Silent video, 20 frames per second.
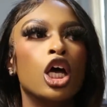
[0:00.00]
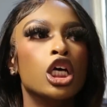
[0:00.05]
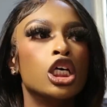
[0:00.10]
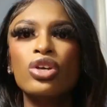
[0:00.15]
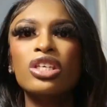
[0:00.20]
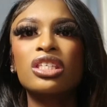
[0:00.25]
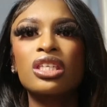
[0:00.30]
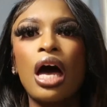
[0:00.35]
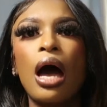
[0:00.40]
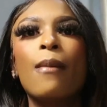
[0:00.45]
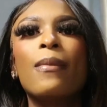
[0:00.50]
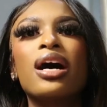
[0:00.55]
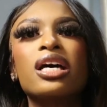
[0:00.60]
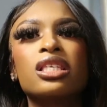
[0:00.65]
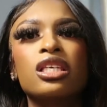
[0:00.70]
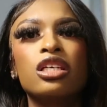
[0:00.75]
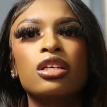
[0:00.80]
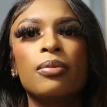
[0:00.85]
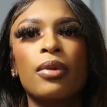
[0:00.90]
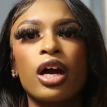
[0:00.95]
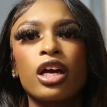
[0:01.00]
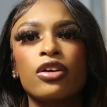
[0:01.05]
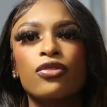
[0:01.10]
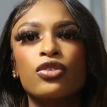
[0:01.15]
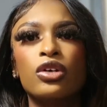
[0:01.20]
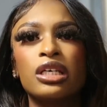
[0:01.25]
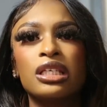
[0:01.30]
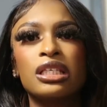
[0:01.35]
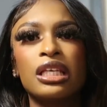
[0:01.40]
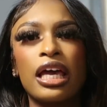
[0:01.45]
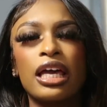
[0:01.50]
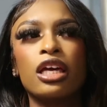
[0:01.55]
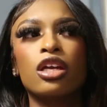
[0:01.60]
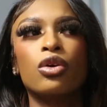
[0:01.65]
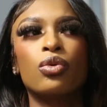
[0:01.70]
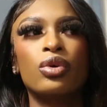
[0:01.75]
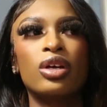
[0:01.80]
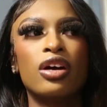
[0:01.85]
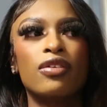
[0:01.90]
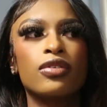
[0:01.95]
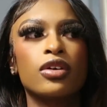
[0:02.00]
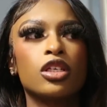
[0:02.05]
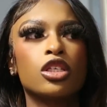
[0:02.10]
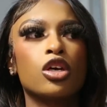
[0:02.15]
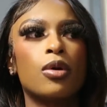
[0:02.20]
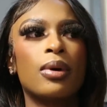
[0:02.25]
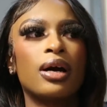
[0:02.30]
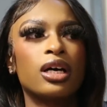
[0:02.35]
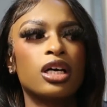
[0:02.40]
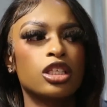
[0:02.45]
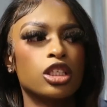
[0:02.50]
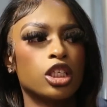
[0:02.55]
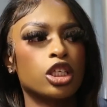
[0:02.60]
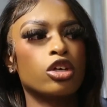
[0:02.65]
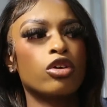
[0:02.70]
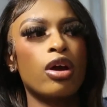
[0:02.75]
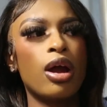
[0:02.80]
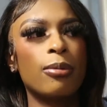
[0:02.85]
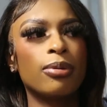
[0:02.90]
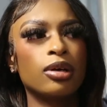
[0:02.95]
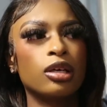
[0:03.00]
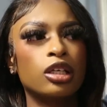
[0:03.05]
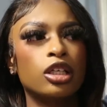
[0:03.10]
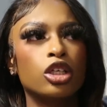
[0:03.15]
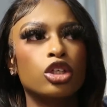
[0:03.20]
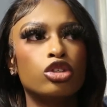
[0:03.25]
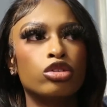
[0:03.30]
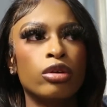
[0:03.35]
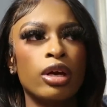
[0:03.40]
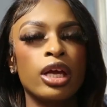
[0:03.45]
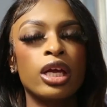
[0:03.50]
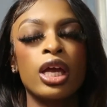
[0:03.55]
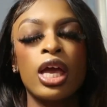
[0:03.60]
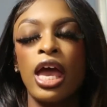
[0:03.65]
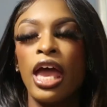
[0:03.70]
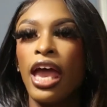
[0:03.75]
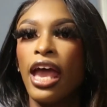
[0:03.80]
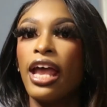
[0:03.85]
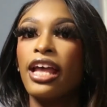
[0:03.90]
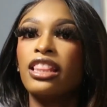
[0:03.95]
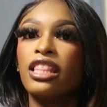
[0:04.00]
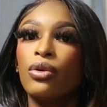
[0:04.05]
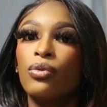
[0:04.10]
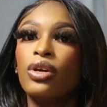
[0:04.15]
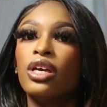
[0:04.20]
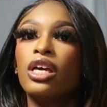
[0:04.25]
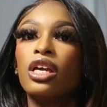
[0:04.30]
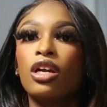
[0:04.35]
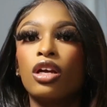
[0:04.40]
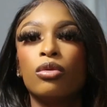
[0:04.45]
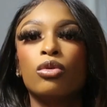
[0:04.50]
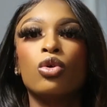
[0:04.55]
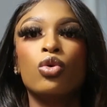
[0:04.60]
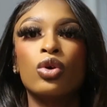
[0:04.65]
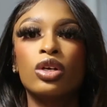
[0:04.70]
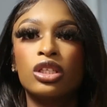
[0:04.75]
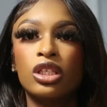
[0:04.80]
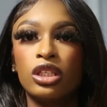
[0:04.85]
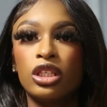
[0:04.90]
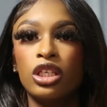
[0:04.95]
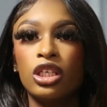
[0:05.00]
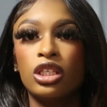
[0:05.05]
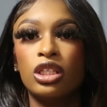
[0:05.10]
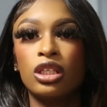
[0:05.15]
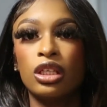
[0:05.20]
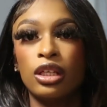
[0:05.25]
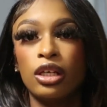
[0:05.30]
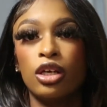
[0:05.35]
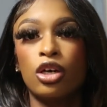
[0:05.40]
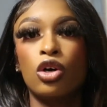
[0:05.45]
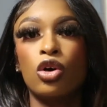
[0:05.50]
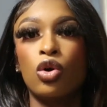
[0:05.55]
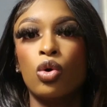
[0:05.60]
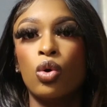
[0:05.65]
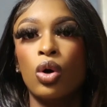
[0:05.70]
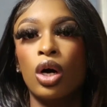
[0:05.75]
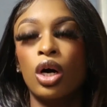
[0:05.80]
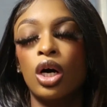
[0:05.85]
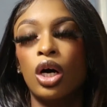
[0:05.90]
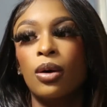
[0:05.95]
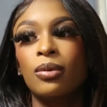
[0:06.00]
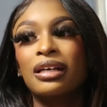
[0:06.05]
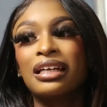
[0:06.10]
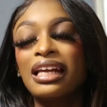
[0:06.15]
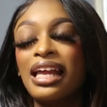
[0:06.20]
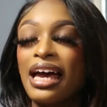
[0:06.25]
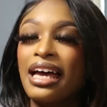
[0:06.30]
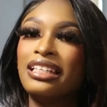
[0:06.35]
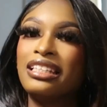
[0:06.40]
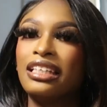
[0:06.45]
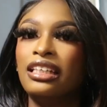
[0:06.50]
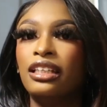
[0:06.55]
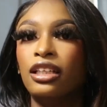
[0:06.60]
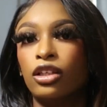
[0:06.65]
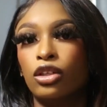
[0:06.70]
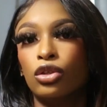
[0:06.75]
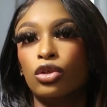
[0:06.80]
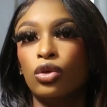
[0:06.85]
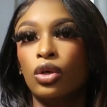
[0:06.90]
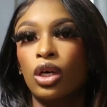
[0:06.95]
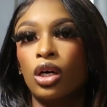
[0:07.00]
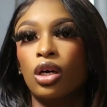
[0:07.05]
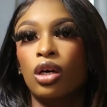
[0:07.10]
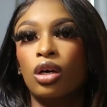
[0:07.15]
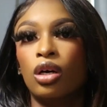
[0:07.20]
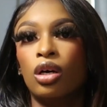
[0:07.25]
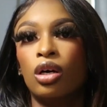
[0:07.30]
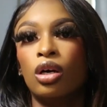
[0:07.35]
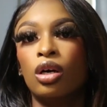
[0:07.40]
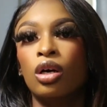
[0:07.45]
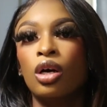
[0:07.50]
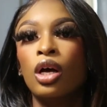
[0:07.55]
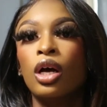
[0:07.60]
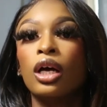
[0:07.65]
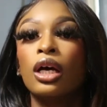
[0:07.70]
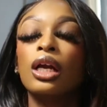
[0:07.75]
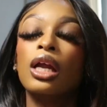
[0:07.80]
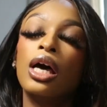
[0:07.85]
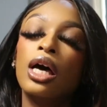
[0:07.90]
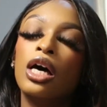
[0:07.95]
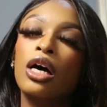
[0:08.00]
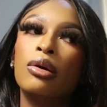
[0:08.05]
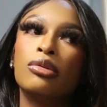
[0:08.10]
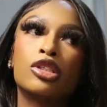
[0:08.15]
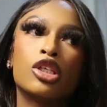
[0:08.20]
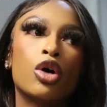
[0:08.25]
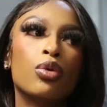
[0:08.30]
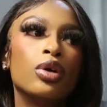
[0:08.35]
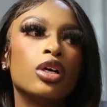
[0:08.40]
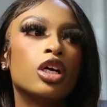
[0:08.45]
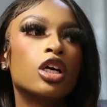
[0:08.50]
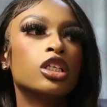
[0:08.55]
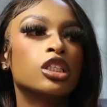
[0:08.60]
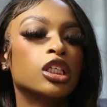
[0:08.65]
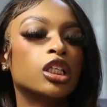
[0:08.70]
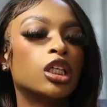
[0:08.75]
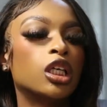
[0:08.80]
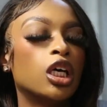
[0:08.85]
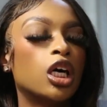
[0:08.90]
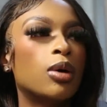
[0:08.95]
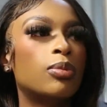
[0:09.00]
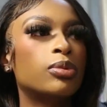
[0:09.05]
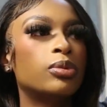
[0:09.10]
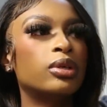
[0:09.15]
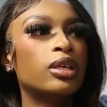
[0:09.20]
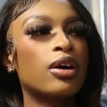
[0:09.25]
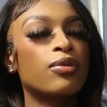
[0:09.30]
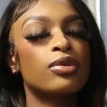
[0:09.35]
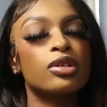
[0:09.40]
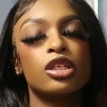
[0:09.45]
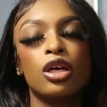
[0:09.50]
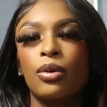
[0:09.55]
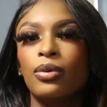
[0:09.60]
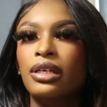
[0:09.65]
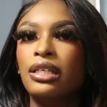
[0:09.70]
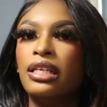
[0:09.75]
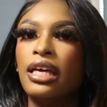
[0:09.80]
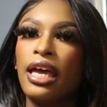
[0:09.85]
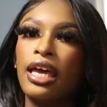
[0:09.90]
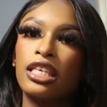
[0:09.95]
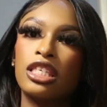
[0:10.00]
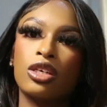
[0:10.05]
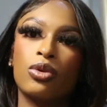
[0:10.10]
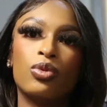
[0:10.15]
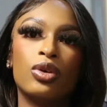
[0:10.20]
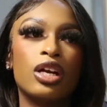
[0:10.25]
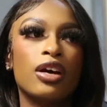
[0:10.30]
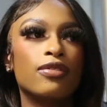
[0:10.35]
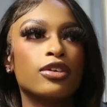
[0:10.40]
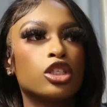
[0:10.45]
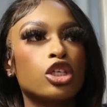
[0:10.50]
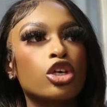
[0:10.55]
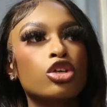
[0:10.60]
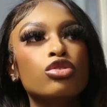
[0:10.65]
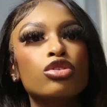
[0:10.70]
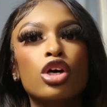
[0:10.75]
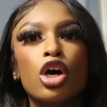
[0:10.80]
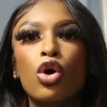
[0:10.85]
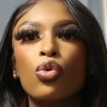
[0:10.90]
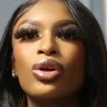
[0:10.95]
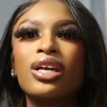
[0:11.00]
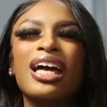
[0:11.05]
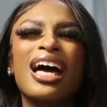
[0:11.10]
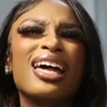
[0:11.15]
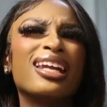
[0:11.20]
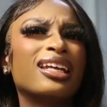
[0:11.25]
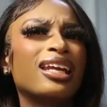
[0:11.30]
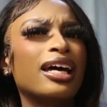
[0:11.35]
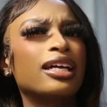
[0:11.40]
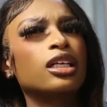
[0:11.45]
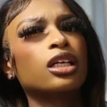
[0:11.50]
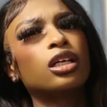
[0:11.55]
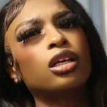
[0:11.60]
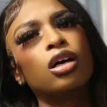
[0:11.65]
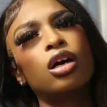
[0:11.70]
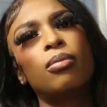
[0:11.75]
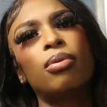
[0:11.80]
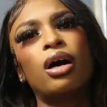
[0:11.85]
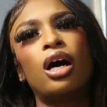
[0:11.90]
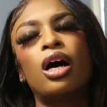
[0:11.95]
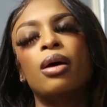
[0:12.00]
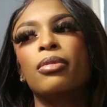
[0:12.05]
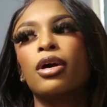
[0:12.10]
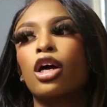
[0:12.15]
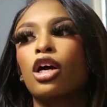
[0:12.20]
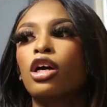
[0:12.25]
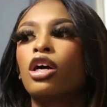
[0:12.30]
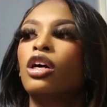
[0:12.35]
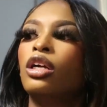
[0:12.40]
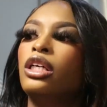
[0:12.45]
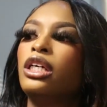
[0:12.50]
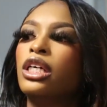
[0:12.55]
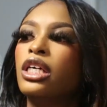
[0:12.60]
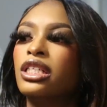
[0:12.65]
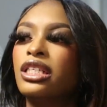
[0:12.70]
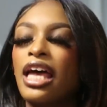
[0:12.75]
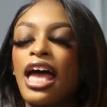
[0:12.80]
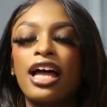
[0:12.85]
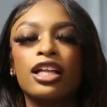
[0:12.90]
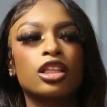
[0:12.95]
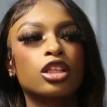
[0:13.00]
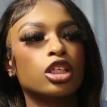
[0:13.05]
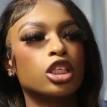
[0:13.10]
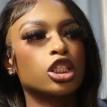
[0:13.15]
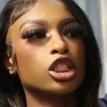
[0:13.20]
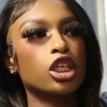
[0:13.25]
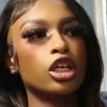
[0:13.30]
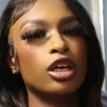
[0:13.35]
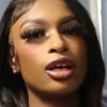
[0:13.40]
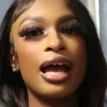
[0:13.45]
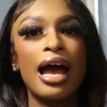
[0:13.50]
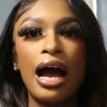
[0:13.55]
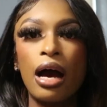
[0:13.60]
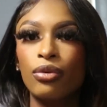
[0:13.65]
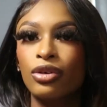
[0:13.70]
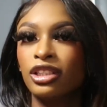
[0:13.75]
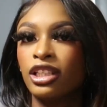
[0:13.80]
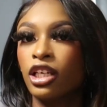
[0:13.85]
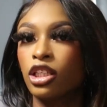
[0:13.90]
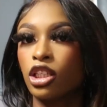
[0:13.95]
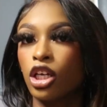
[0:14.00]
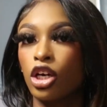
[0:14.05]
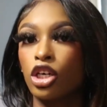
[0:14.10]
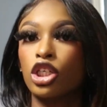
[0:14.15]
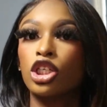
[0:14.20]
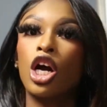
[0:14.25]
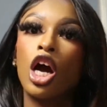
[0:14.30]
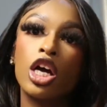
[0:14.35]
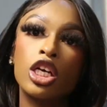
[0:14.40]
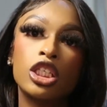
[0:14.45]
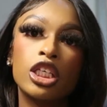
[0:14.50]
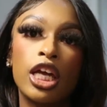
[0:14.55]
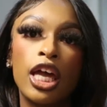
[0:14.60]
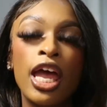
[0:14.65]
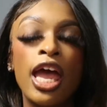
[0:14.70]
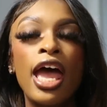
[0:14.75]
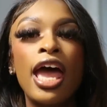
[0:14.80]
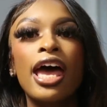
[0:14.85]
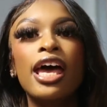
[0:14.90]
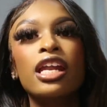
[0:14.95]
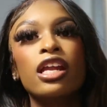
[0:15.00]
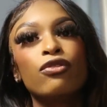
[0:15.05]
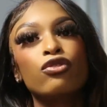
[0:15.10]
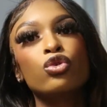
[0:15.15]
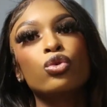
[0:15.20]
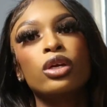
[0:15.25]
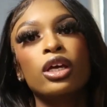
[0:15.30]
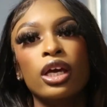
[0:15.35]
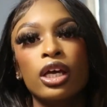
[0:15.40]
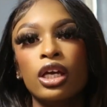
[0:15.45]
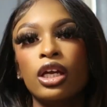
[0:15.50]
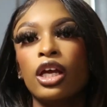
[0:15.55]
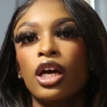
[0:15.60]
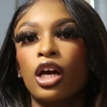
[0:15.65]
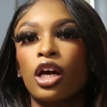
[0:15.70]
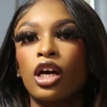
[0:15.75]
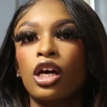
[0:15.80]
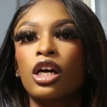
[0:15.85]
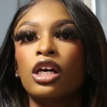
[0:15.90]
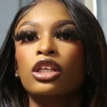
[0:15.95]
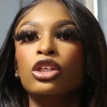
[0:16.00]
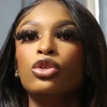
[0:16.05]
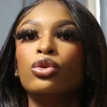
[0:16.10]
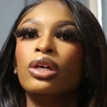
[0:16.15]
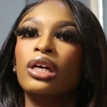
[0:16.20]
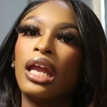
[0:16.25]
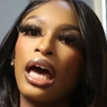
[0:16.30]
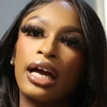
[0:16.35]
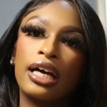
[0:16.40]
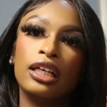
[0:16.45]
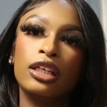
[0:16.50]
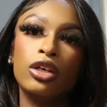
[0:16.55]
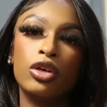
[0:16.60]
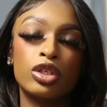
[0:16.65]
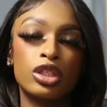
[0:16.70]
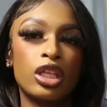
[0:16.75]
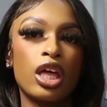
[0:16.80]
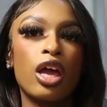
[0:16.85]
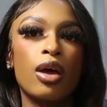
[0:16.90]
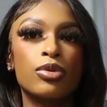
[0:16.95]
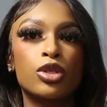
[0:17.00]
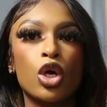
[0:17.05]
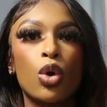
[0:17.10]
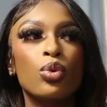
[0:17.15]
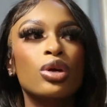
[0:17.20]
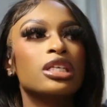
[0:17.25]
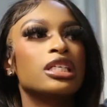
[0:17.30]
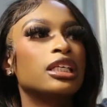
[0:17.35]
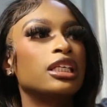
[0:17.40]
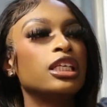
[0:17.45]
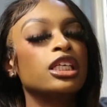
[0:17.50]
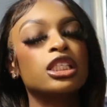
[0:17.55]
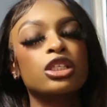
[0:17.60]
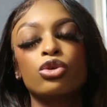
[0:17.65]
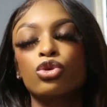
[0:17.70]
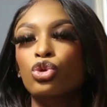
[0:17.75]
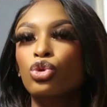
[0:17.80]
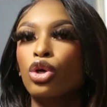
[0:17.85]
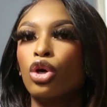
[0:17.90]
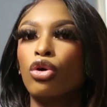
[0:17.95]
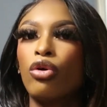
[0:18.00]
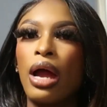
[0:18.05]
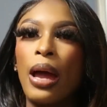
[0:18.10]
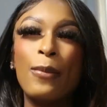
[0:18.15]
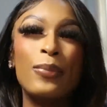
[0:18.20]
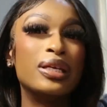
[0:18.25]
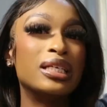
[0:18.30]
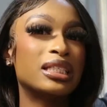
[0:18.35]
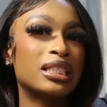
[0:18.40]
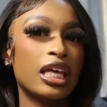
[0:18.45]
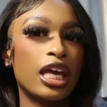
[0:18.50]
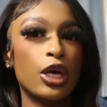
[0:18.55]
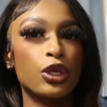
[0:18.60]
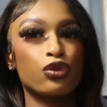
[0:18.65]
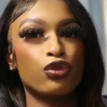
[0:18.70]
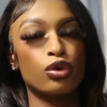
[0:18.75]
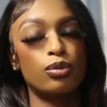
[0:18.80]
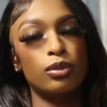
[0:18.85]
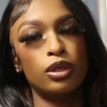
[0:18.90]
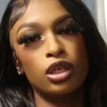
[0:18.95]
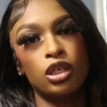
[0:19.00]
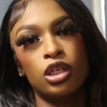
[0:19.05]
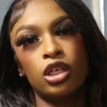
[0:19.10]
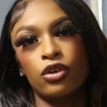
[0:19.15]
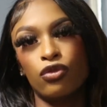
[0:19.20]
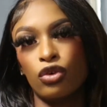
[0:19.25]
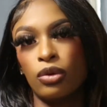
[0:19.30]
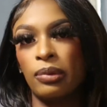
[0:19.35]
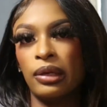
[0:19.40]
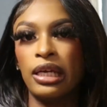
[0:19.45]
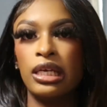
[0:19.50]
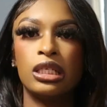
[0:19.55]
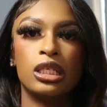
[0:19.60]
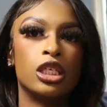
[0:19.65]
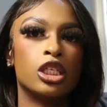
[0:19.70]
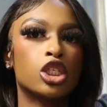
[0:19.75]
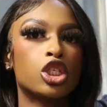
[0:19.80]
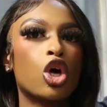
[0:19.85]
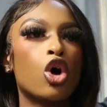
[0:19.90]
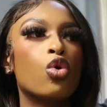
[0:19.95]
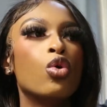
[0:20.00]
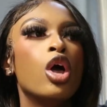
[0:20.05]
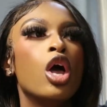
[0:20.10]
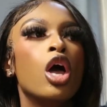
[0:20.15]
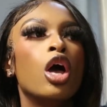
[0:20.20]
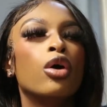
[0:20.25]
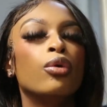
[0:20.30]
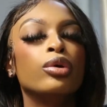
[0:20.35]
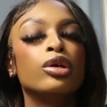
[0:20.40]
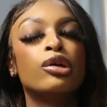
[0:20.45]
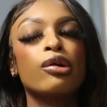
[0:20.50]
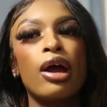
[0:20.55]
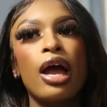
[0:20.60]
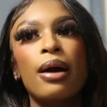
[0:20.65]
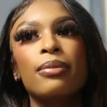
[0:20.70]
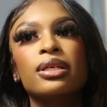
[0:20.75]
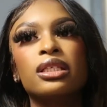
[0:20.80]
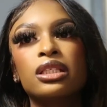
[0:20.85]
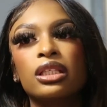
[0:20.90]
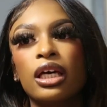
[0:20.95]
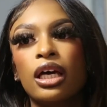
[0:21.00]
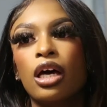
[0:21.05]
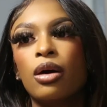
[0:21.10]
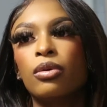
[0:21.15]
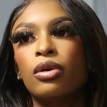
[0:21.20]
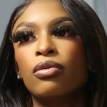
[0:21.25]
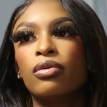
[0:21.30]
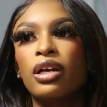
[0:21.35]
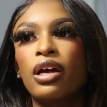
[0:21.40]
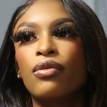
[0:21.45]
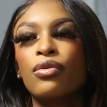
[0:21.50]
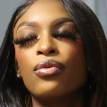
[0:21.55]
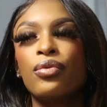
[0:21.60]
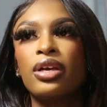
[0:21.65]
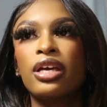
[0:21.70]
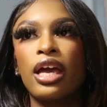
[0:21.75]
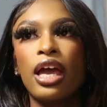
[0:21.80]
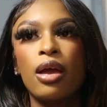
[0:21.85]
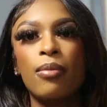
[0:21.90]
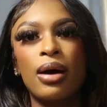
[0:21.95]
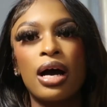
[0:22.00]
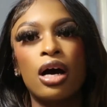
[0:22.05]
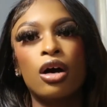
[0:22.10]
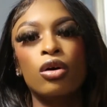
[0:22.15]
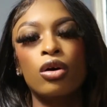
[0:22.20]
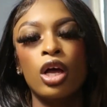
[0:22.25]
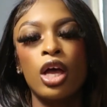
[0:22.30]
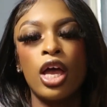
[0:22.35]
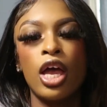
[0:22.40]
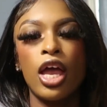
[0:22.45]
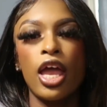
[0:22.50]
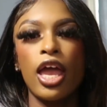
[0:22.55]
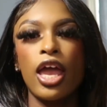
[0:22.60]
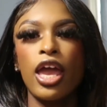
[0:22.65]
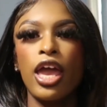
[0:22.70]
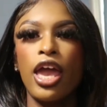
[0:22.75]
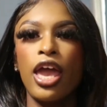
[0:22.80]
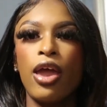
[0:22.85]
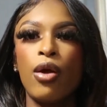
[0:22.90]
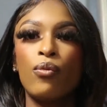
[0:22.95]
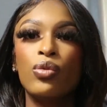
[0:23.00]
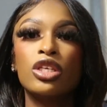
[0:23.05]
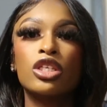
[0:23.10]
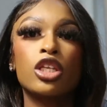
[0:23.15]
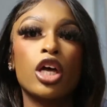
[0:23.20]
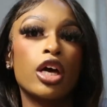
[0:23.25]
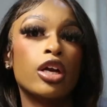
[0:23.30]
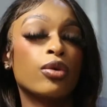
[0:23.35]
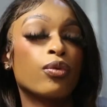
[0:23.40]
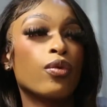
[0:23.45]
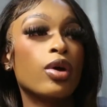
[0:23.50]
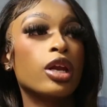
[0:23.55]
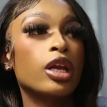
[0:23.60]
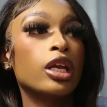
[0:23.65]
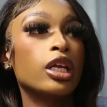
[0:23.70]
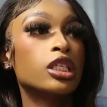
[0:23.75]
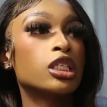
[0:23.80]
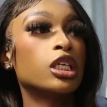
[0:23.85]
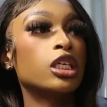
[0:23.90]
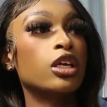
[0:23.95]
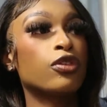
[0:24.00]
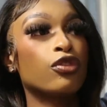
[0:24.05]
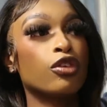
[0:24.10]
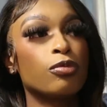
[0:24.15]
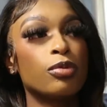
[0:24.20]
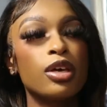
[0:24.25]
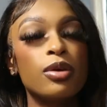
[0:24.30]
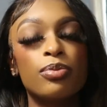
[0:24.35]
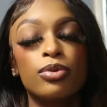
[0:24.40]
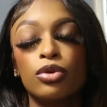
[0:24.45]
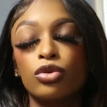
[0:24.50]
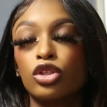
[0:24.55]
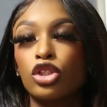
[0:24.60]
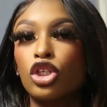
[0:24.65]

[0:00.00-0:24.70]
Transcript: We stopped by City Market for a second or whatever, so my cousin could grab her a little drink, and then we ended up going to this little classy little club. So we go to the club or whatever, so we dance or whatever. So, you know, we kind of like the club hop early because after a certain hours they start charging, and if you get in there early you get like a little stamp. So we was at least, you know, grabbing the stamps from different places. So we grabbed the stamp or whatever, we came out and we started running into different people.